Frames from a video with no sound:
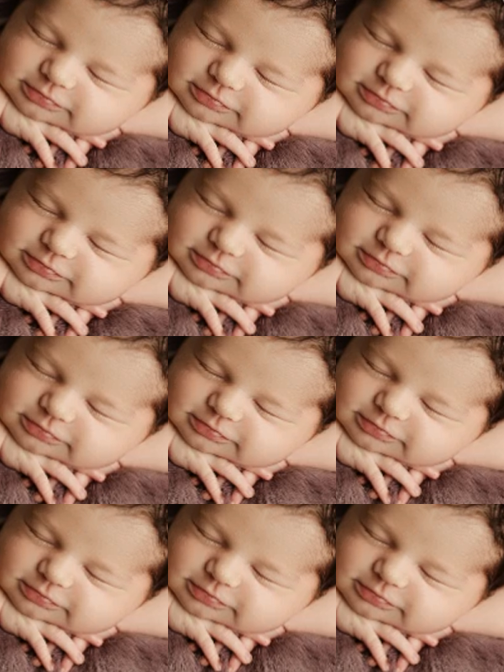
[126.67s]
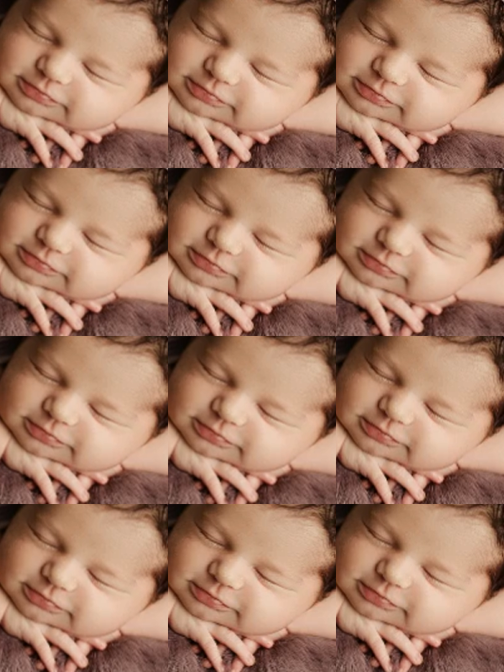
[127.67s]

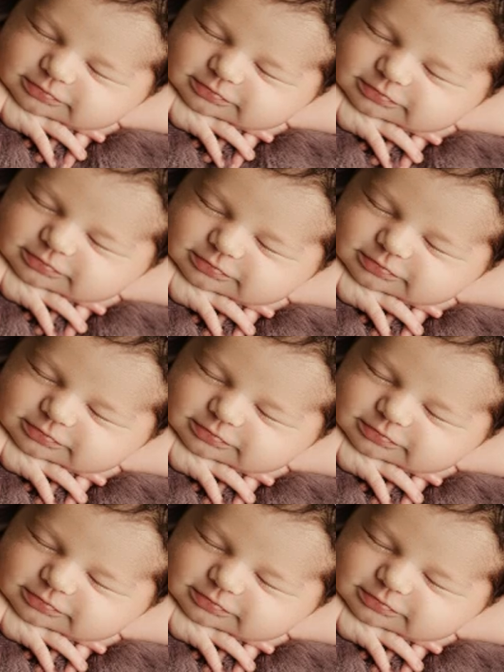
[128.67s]
(no one is talking)